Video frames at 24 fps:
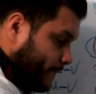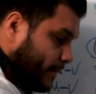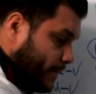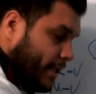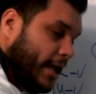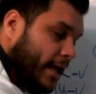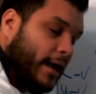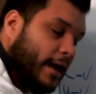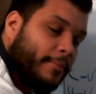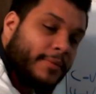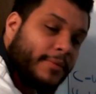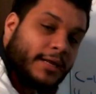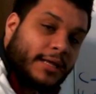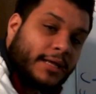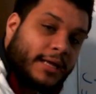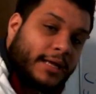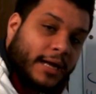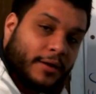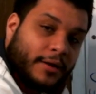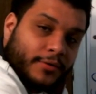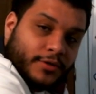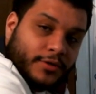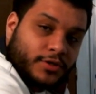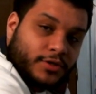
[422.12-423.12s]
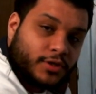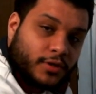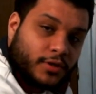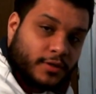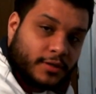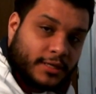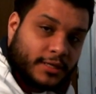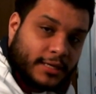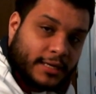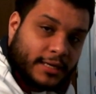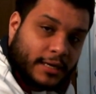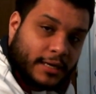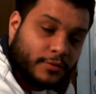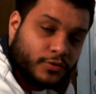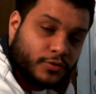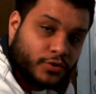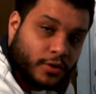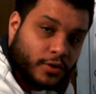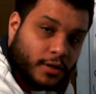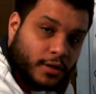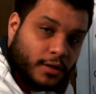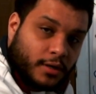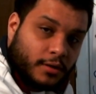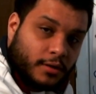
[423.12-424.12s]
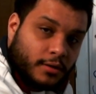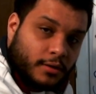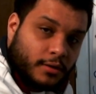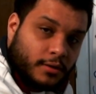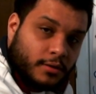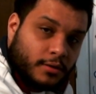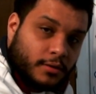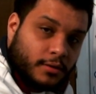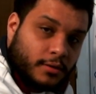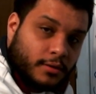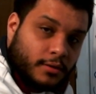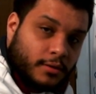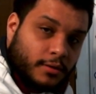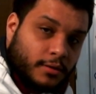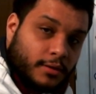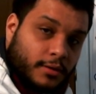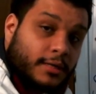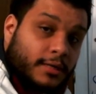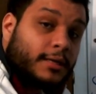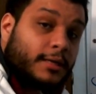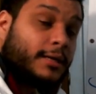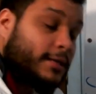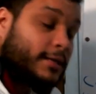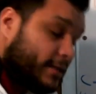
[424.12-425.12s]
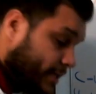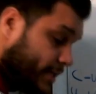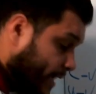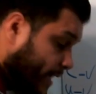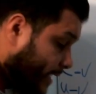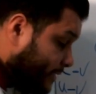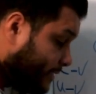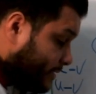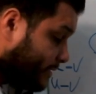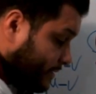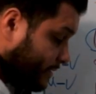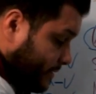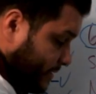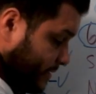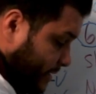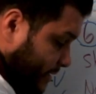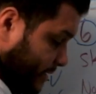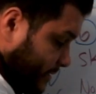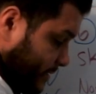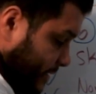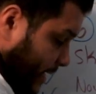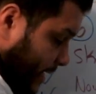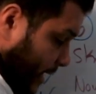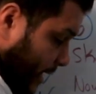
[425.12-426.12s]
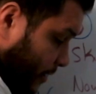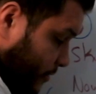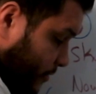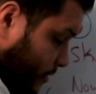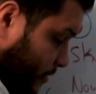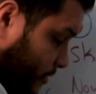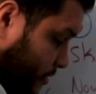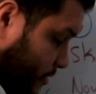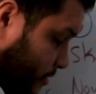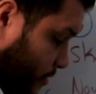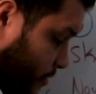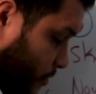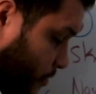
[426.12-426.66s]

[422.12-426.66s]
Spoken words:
How many counters do you think I'll draw? Yes, 6 counters.